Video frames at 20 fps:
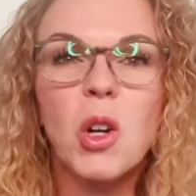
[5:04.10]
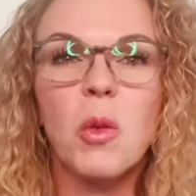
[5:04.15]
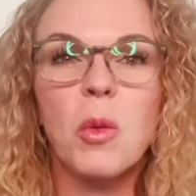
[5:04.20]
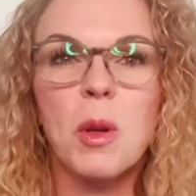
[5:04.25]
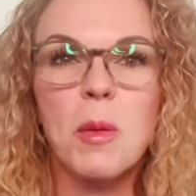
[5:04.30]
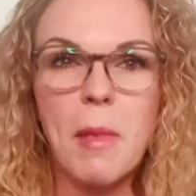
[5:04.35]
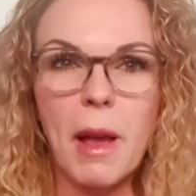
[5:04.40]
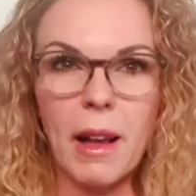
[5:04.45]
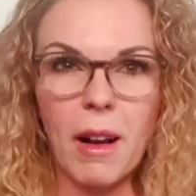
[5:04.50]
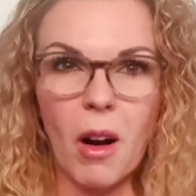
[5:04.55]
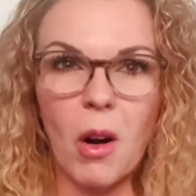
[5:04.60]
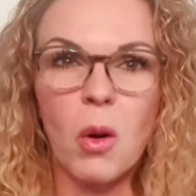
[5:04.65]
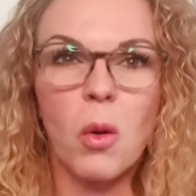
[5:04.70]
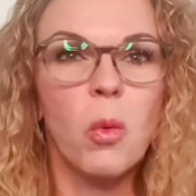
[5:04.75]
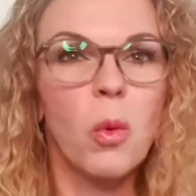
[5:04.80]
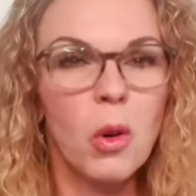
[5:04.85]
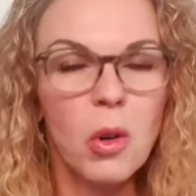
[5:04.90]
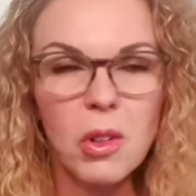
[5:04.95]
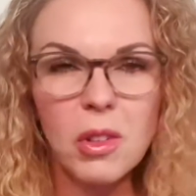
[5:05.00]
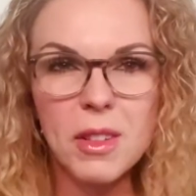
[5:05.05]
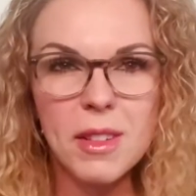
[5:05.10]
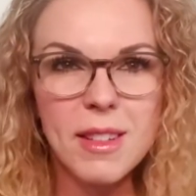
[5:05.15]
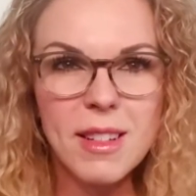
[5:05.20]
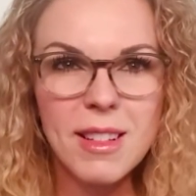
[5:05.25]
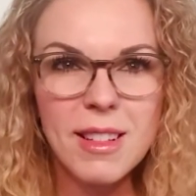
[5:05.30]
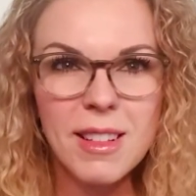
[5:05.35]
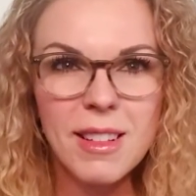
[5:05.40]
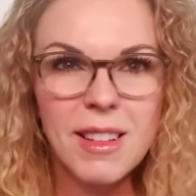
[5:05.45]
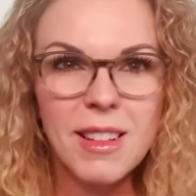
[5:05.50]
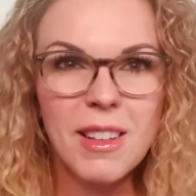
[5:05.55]
make our worlds
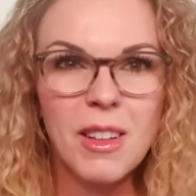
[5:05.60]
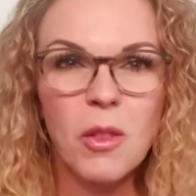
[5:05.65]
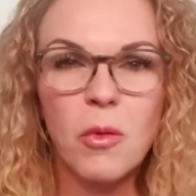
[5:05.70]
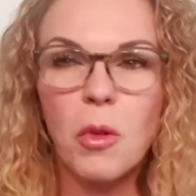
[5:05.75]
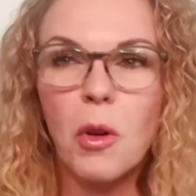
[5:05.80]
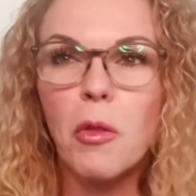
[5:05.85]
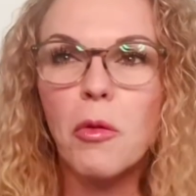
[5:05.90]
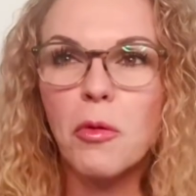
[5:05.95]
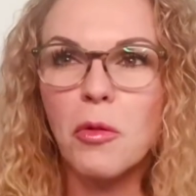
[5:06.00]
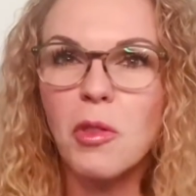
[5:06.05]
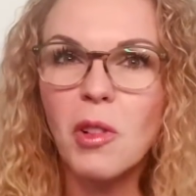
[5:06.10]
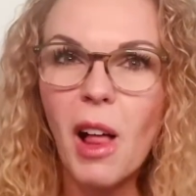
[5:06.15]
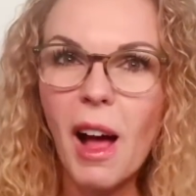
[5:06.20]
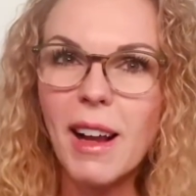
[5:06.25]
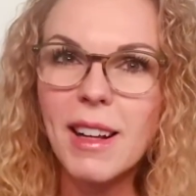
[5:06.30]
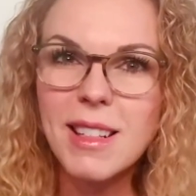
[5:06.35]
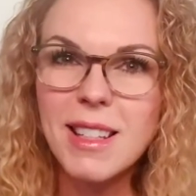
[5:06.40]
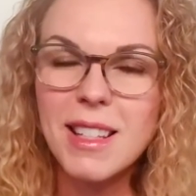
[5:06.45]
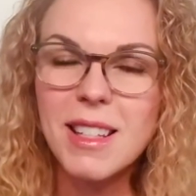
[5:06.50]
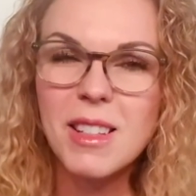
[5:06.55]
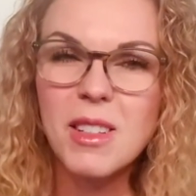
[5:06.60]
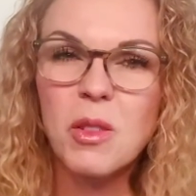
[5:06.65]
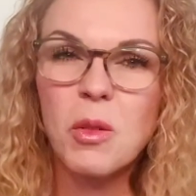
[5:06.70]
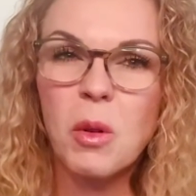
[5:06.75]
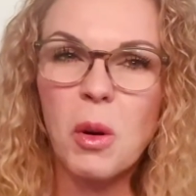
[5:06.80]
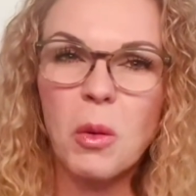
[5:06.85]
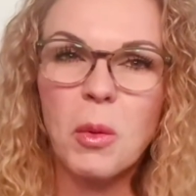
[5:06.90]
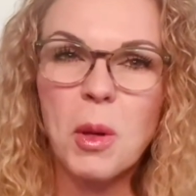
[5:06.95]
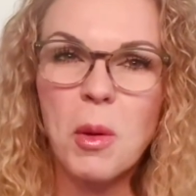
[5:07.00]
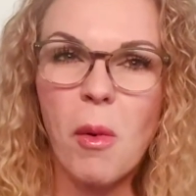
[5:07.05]
reflect
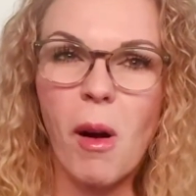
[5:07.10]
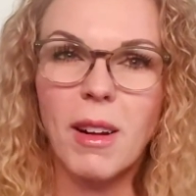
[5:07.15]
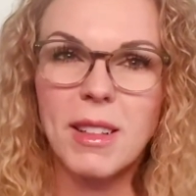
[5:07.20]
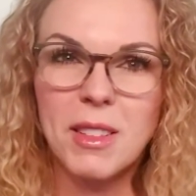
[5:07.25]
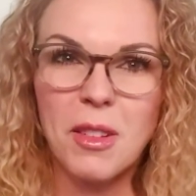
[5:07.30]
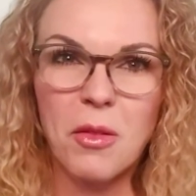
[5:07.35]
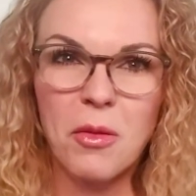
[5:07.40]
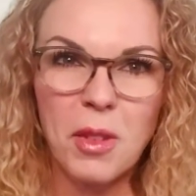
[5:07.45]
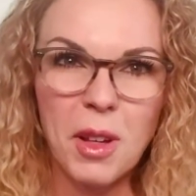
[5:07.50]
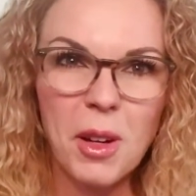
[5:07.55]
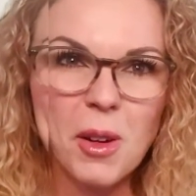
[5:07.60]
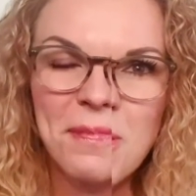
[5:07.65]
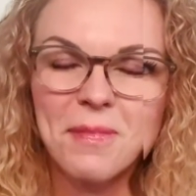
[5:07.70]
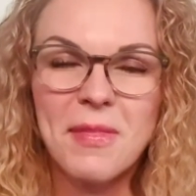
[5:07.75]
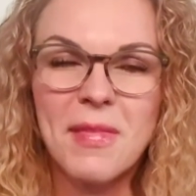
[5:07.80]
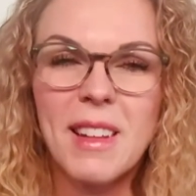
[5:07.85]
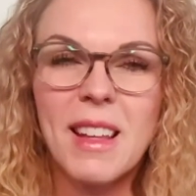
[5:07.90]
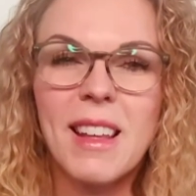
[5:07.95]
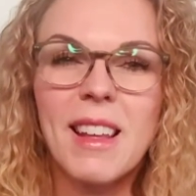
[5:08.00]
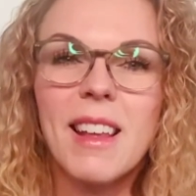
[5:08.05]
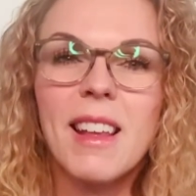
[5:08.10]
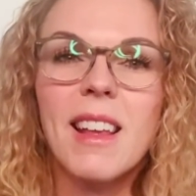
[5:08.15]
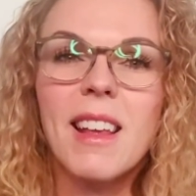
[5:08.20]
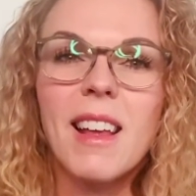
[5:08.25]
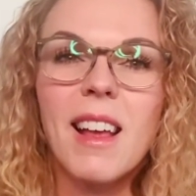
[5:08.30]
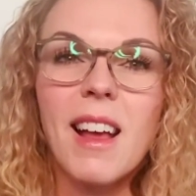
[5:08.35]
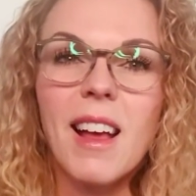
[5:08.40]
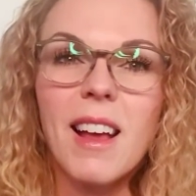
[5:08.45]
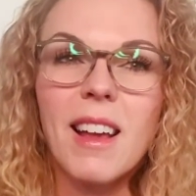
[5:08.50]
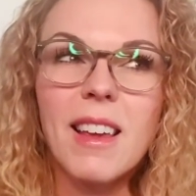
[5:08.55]
what we want to feel.
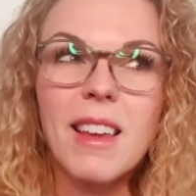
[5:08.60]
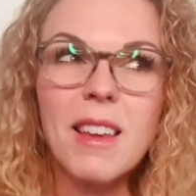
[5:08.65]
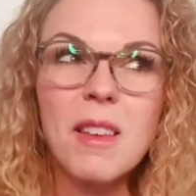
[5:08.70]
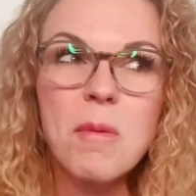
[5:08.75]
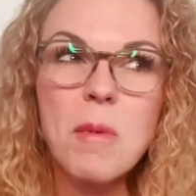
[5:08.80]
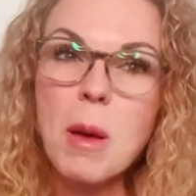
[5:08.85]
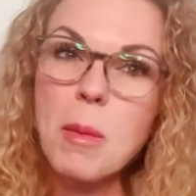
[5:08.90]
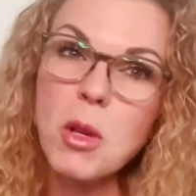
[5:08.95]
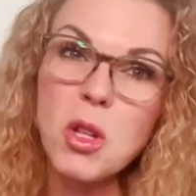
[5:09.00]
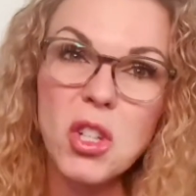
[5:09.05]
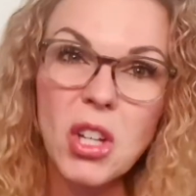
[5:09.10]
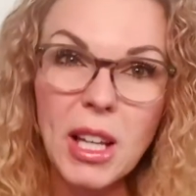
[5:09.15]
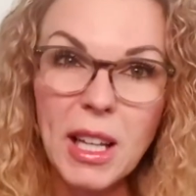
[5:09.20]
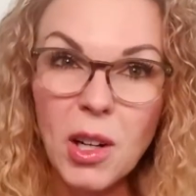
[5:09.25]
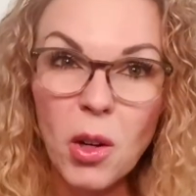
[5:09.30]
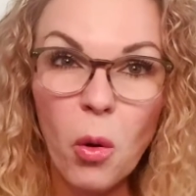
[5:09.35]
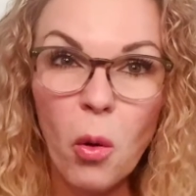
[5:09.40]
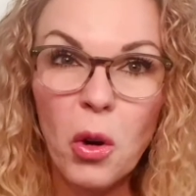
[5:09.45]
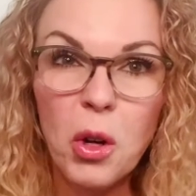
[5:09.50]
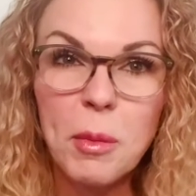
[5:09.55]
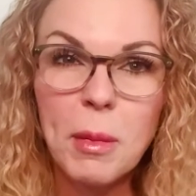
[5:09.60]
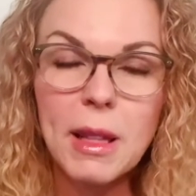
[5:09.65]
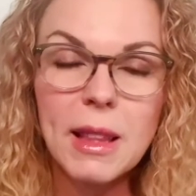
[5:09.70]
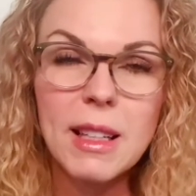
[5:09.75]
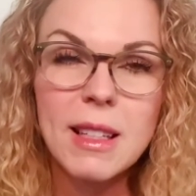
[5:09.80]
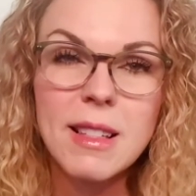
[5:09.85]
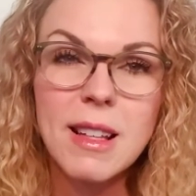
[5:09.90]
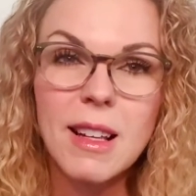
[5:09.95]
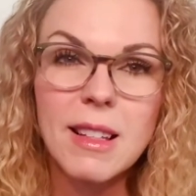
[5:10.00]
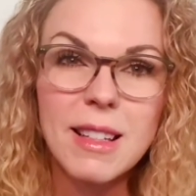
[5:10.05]
Maybe you should get an ornament
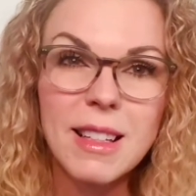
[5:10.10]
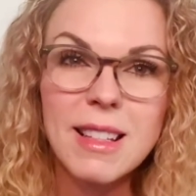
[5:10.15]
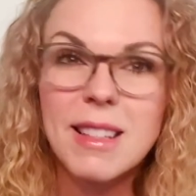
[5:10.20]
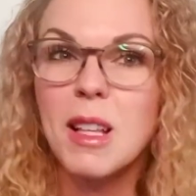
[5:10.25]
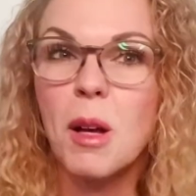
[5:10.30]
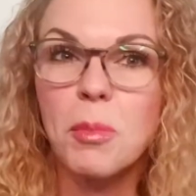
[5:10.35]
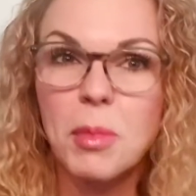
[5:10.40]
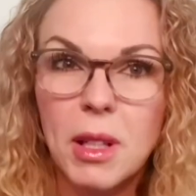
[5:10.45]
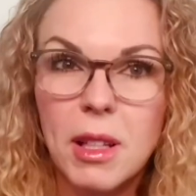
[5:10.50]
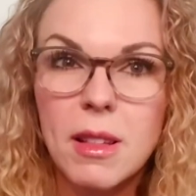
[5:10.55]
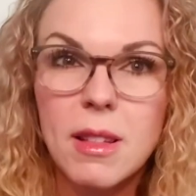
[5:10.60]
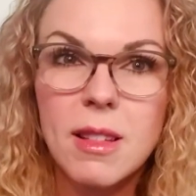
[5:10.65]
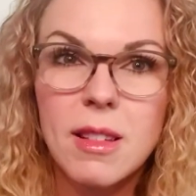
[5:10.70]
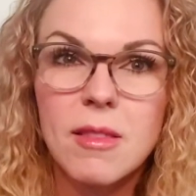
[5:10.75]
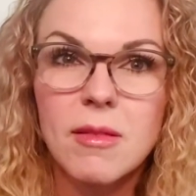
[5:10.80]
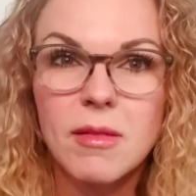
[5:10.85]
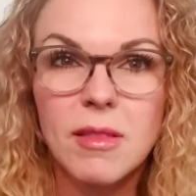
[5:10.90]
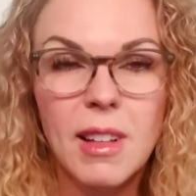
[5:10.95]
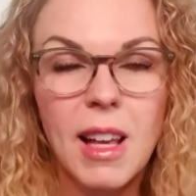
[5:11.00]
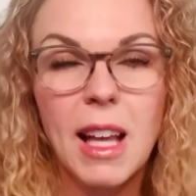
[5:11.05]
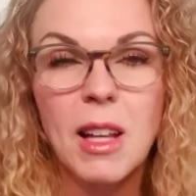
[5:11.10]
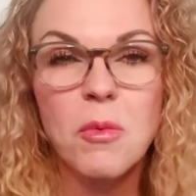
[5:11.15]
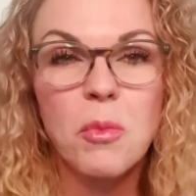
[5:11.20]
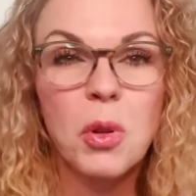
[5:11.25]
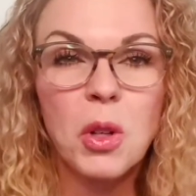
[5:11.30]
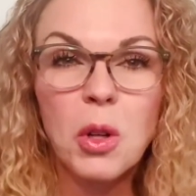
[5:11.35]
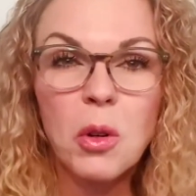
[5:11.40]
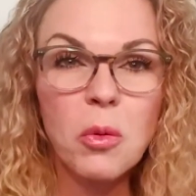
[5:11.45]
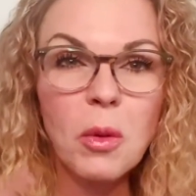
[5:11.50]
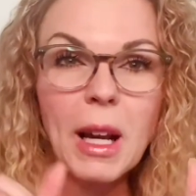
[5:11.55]
that says acceptance and
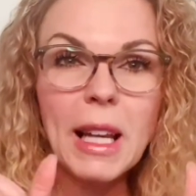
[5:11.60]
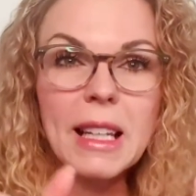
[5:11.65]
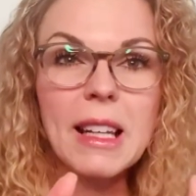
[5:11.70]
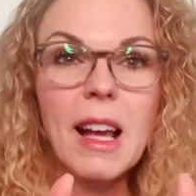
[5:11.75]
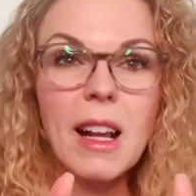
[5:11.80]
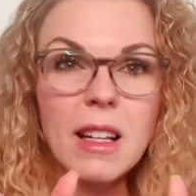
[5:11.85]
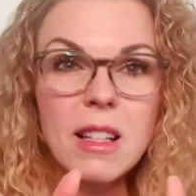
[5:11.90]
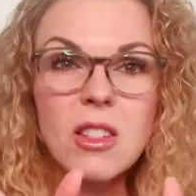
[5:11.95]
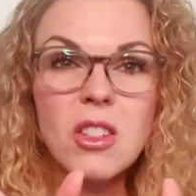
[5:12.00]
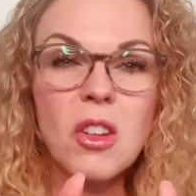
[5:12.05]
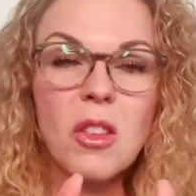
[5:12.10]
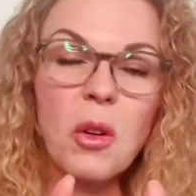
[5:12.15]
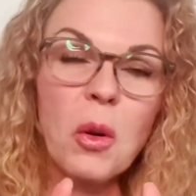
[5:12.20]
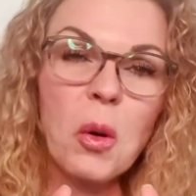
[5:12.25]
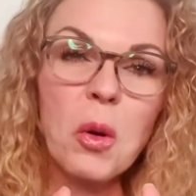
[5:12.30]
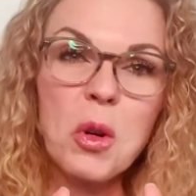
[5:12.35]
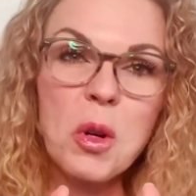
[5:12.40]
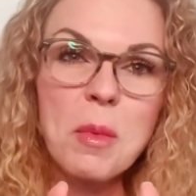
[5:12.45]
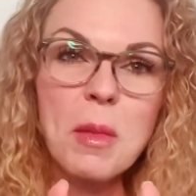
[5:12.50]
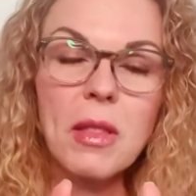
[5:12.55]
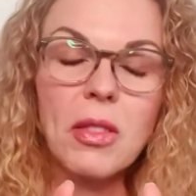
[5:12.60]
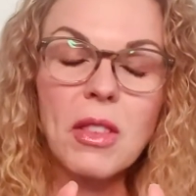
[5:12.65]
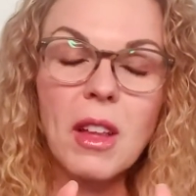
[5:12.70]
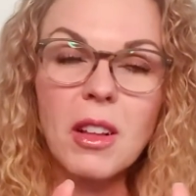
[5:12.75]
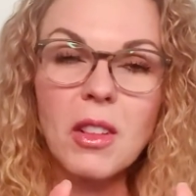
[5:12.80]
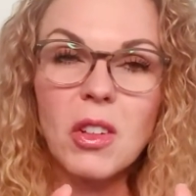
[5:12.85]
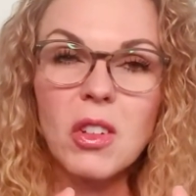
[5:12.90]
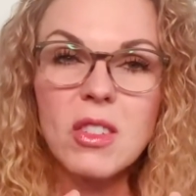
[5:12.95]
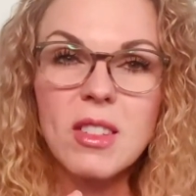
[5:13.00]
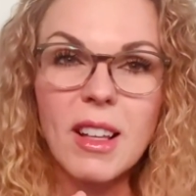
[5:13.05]
put it right next to the ornament that
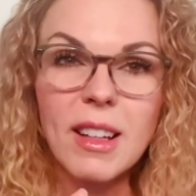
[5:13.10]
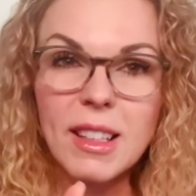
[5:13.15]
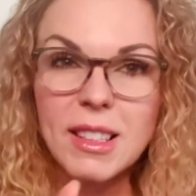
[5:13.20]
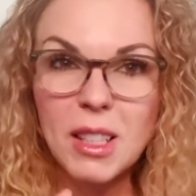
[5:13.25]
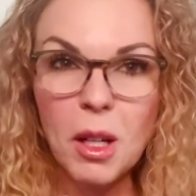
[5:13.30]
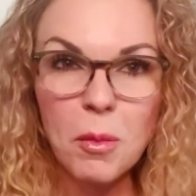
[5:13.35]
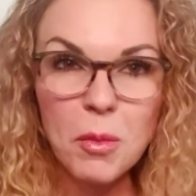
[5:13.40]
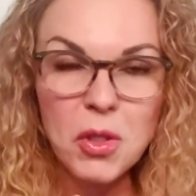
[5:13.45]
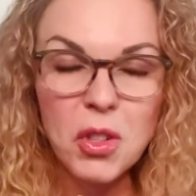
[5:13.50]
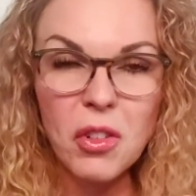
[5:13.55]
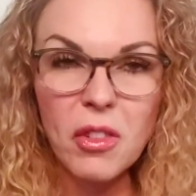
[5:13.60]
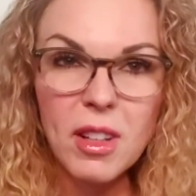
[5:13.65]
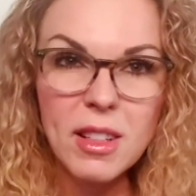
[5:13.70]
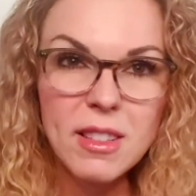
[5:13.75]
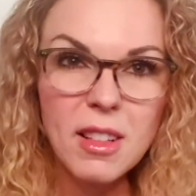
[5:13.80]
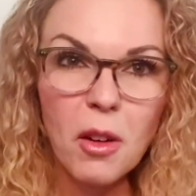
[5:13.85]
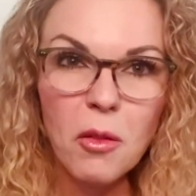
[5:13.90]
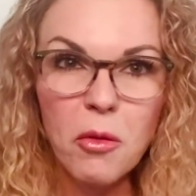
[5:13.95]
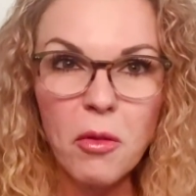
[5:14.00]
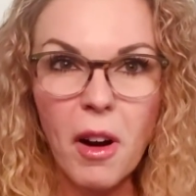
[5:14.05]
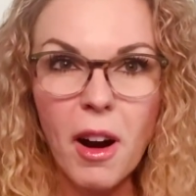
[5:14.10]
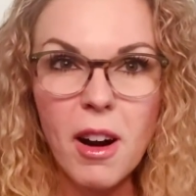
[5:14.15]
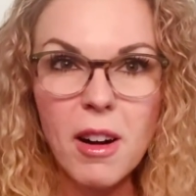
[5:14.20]
looks like a dumpster that's on fire